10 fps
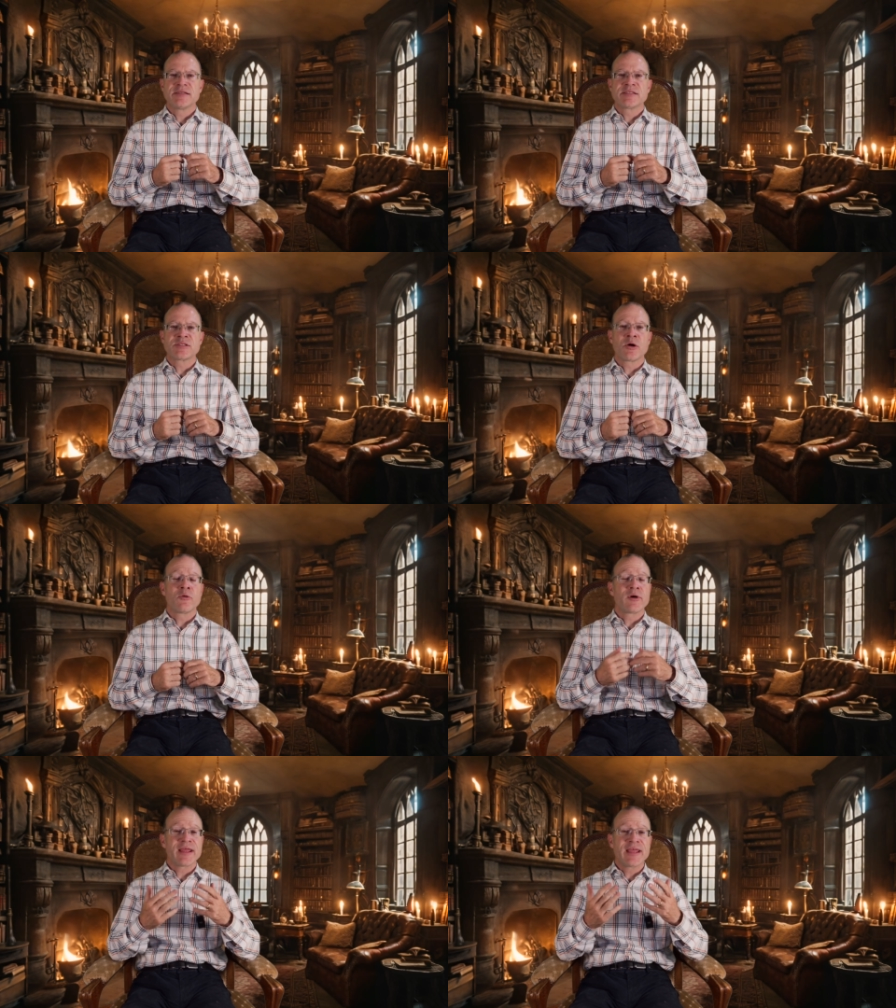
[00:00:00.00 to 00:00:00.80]

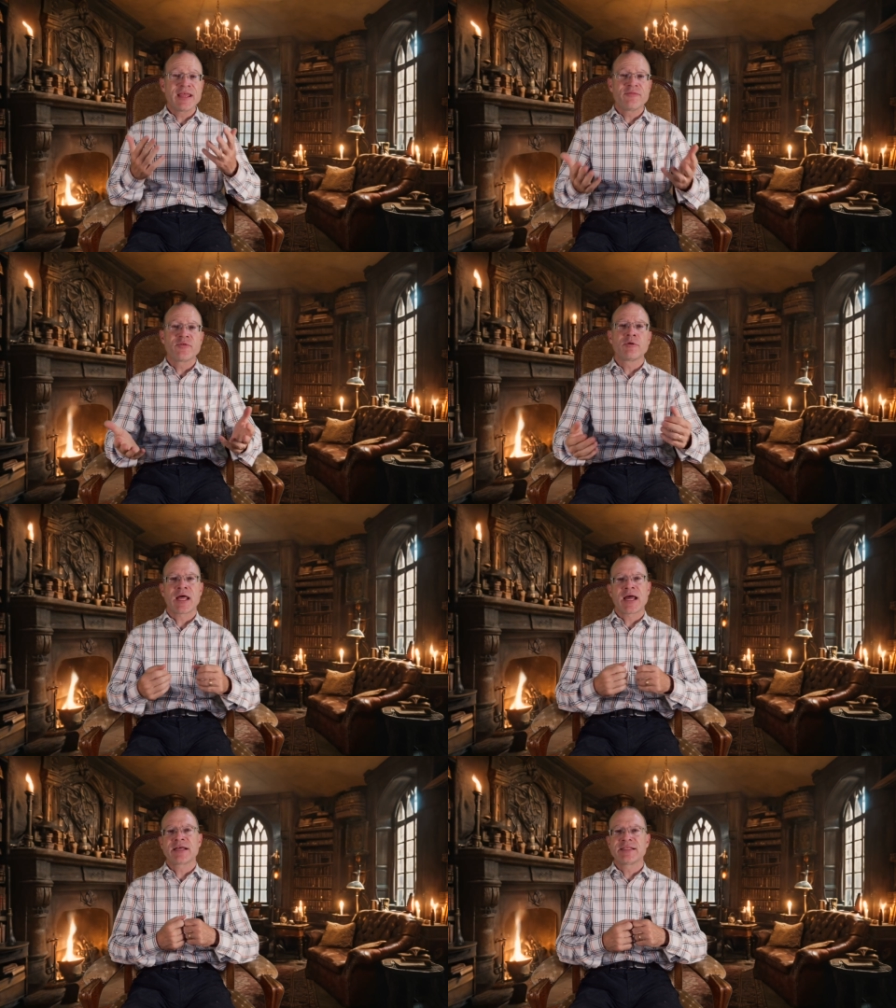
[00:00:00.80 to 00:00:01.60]
So if you
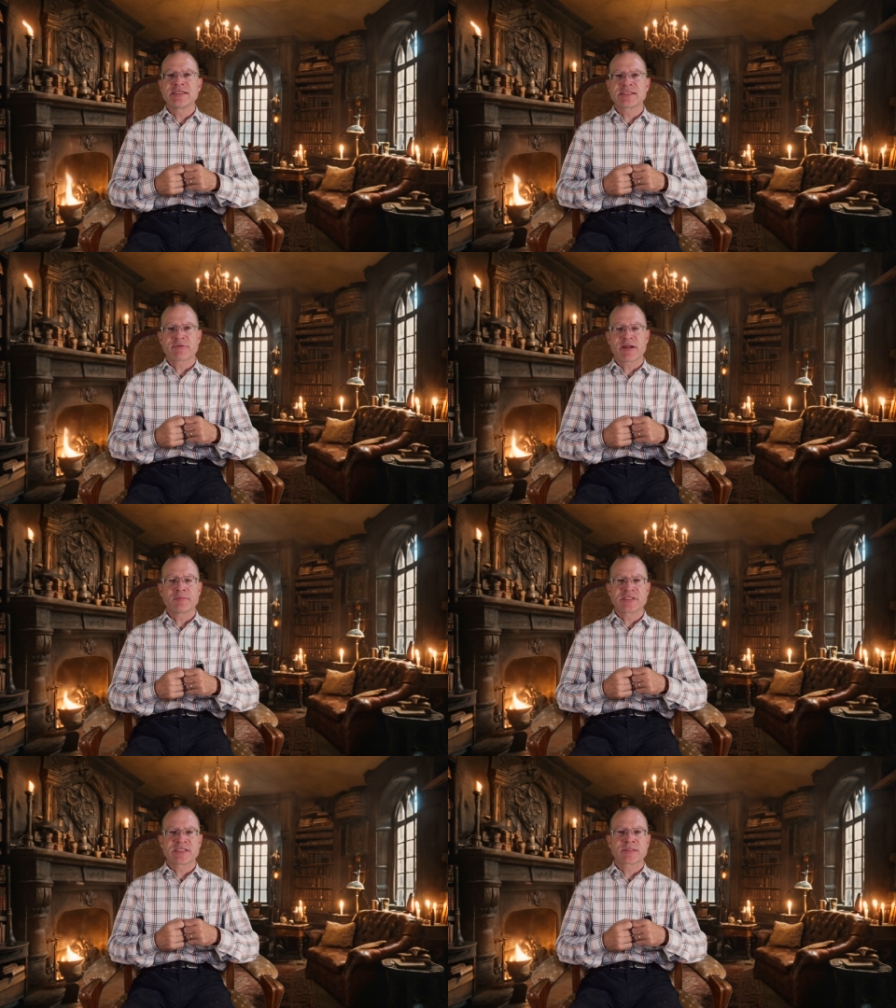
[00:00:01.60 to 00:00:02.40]
like these
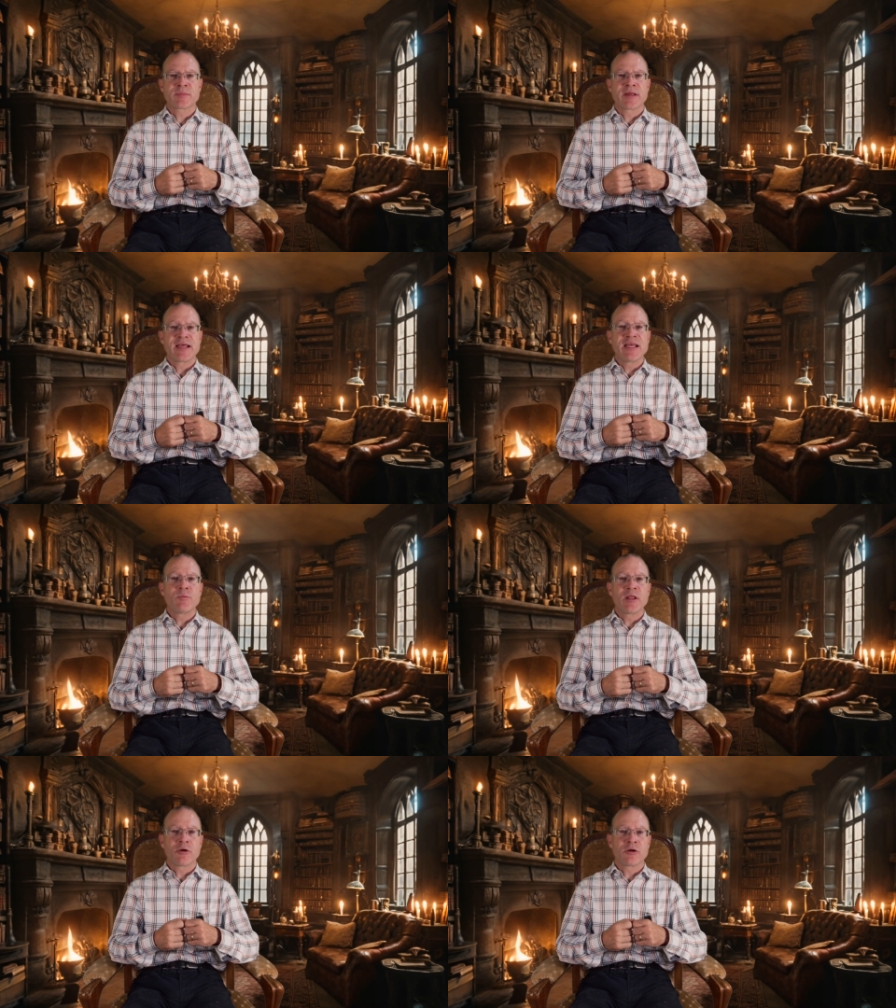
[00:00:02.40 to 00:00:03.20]
scripts, it
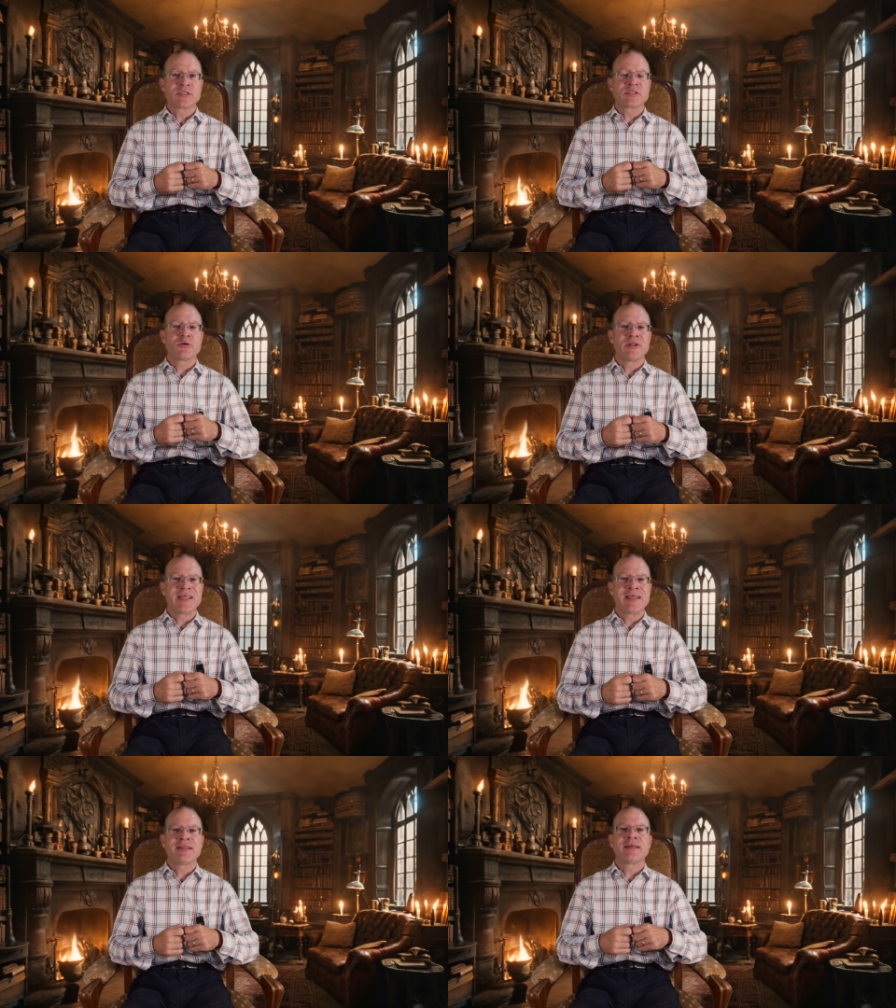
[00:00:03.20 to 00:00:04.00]
will also
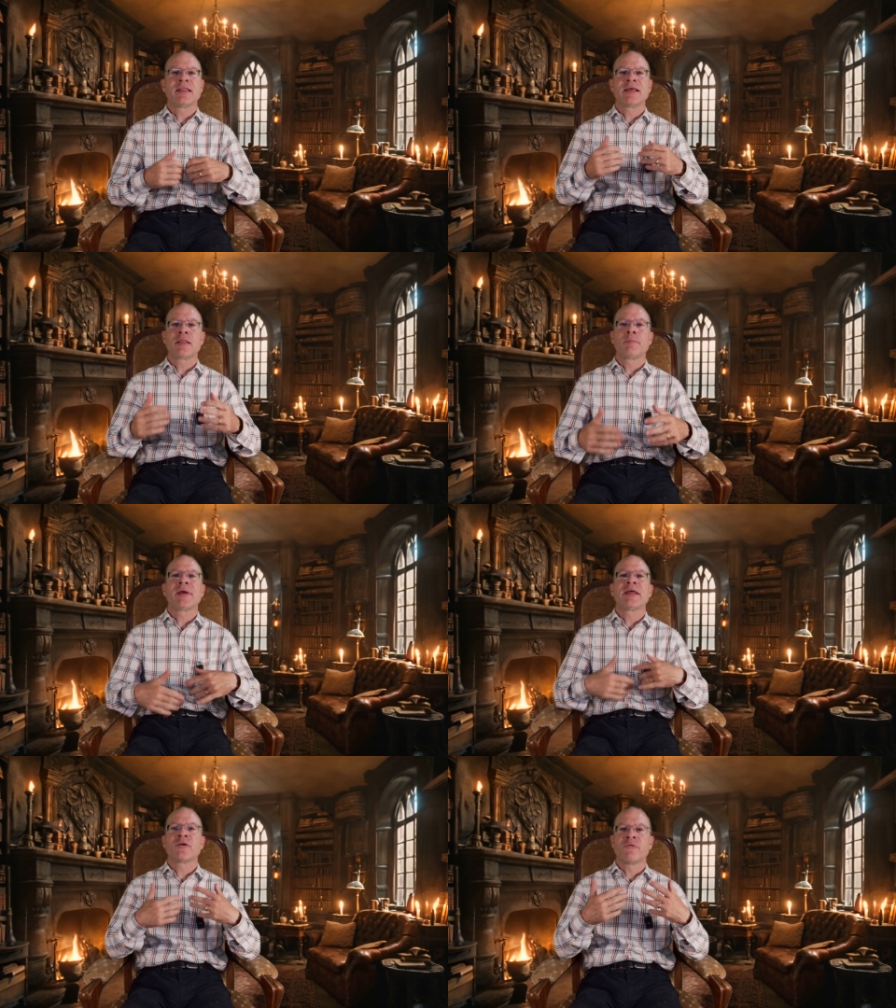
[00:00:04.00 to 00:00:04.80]
need a little
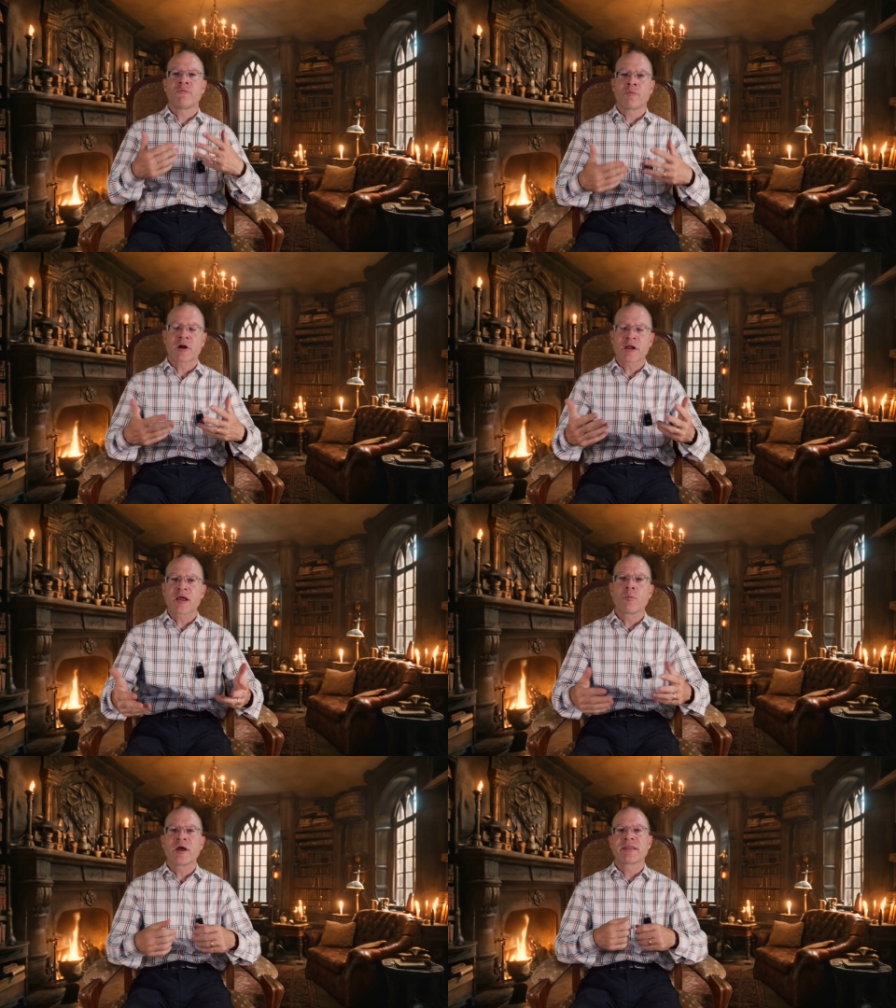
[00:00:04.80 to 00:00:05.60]
bit of
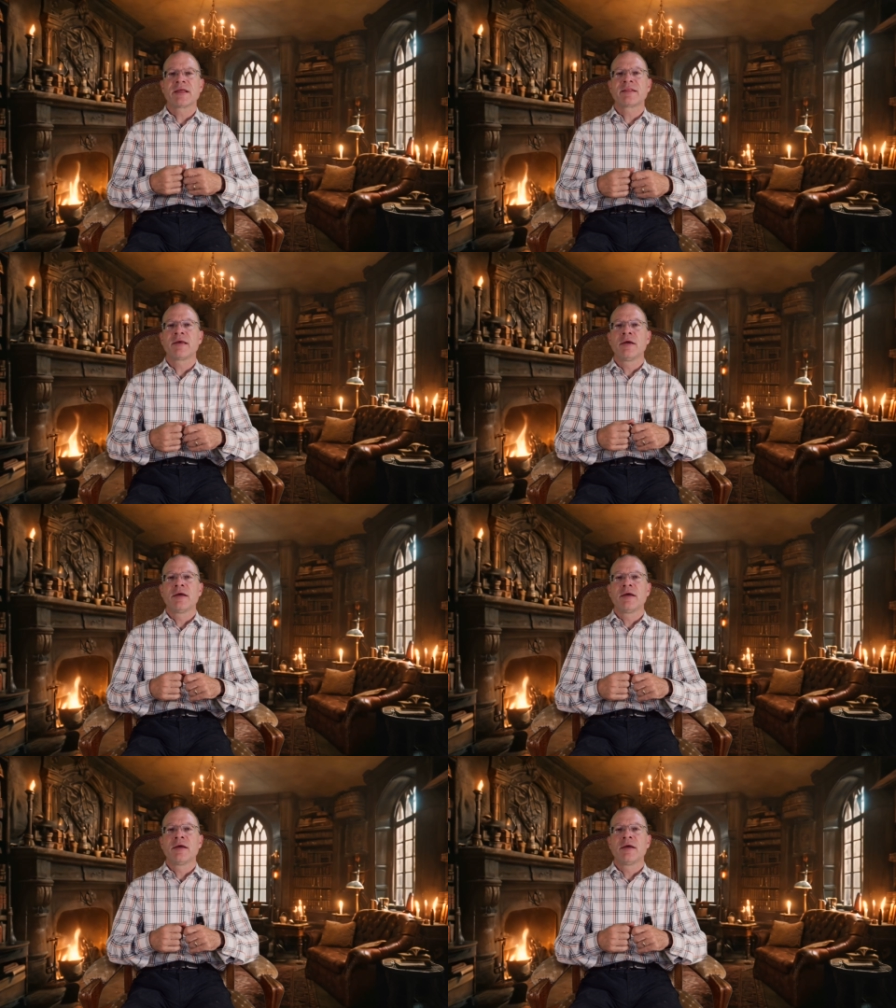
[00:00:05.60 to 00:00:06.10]
working with it,